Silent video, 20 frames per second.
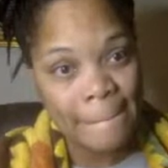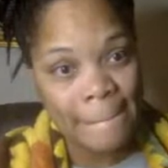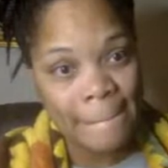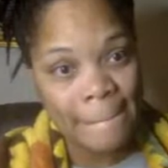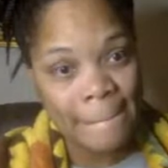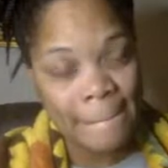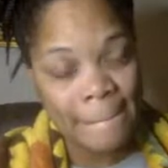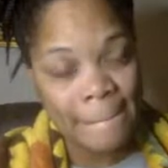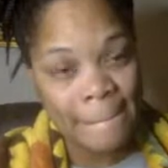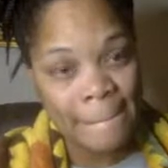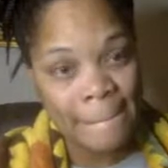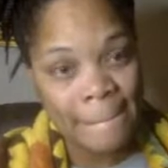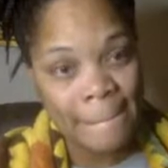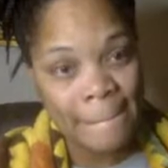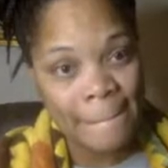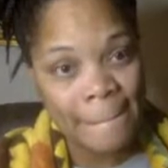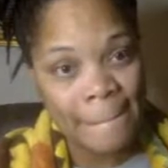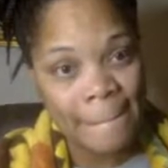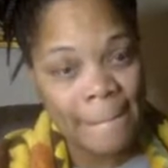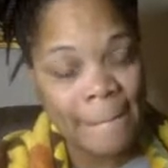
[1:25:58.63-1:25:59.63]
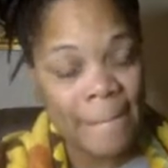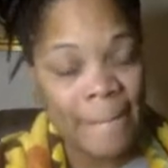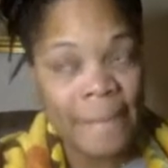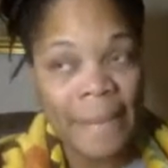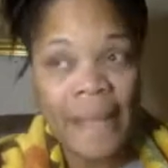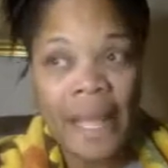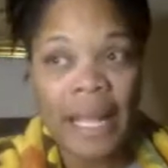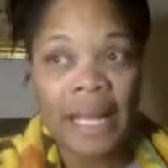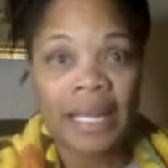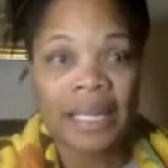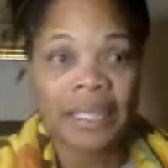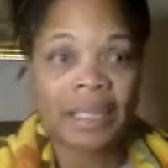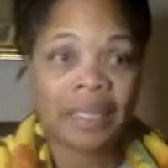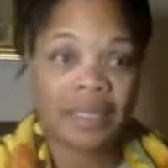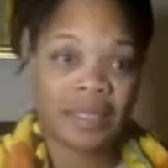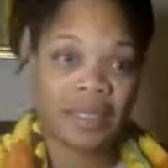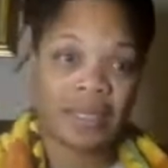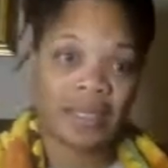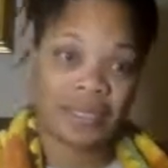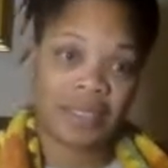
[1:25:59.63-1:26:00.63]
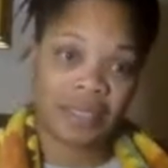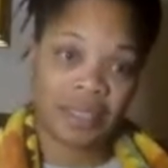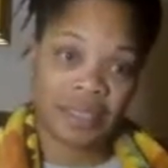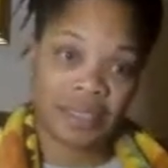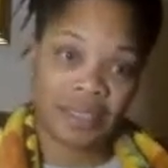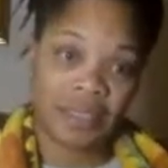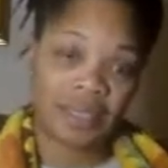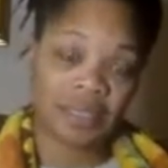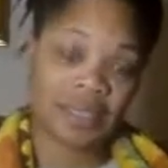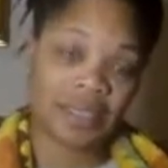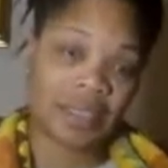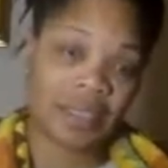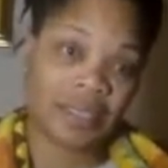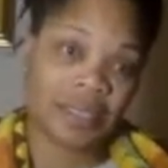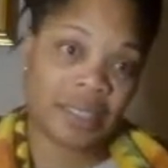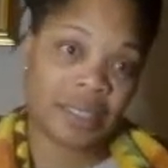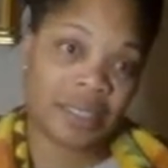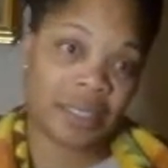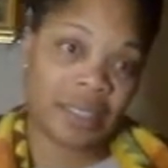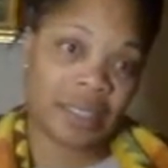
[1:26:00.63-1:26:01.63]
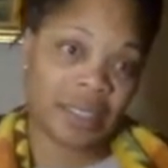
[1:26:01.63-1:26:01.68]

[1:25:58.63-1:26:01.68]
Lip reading: But my experience has just been more.